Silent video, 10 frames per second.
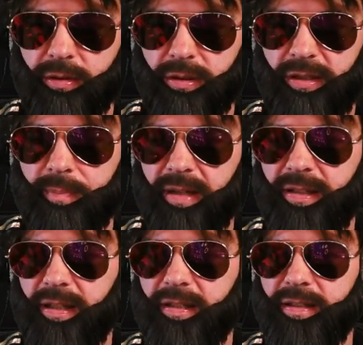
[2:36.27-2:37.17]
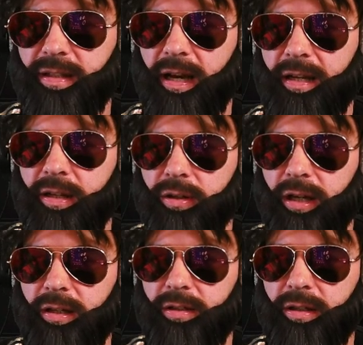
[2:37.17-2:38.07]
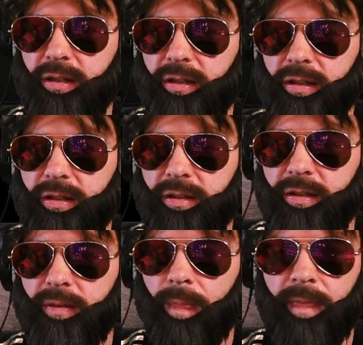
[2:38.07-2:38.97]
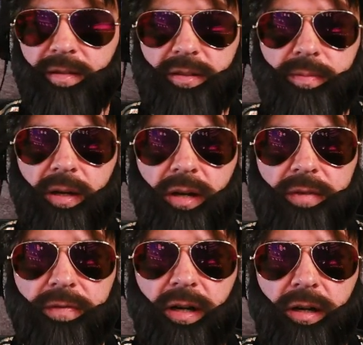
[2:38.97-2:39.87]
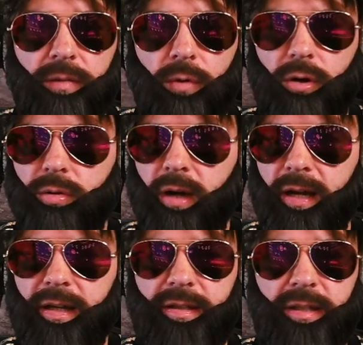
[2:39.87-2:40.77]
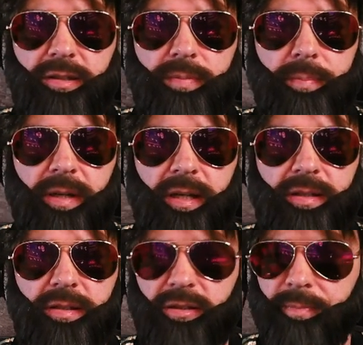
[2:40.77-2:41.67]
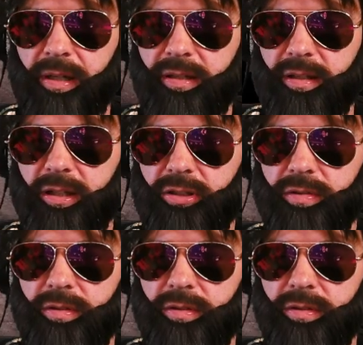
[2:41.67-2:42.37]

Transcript: So that's basically this line here, okay? This is where you have Warcry and then Sweeping and Spinning Slash.